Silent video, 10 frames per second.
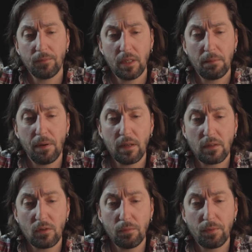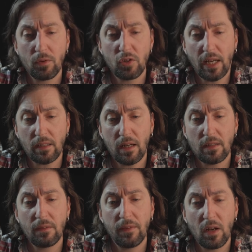it imparts to
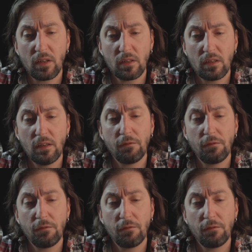projectiles a velocity